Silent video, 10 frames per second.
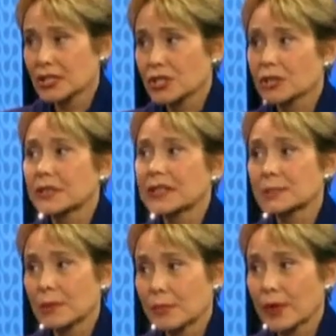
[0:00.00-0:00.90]
issue and
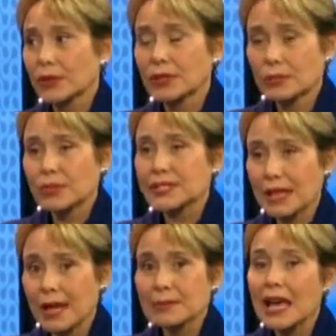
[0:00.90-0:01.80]
it's been broken numerous
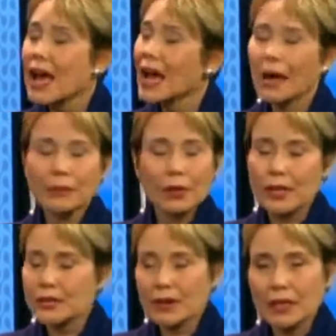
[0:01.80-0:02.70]
times, I would
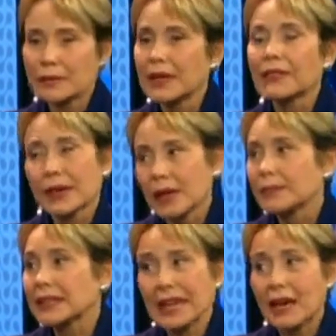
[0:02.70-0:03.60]
always recommend
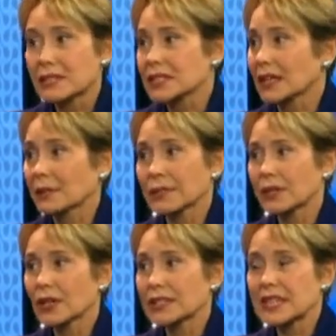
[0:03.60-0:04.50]
therapy, counseling,
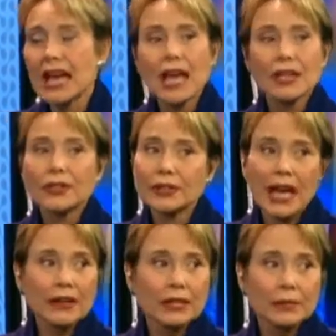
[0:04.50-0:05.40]
because you're
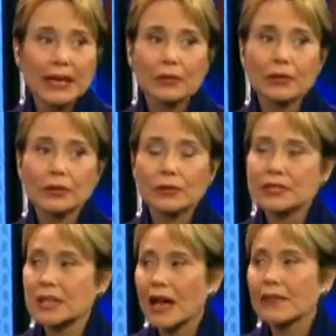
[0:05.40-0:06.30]
not going to be able to
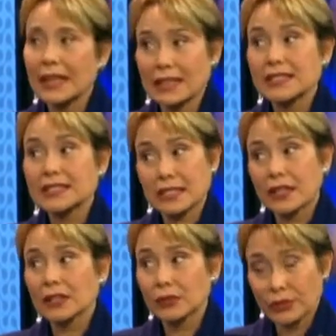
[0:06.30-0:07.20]
solve that
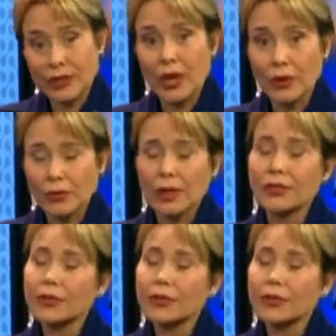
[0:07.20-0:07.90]
necessarily on your own. A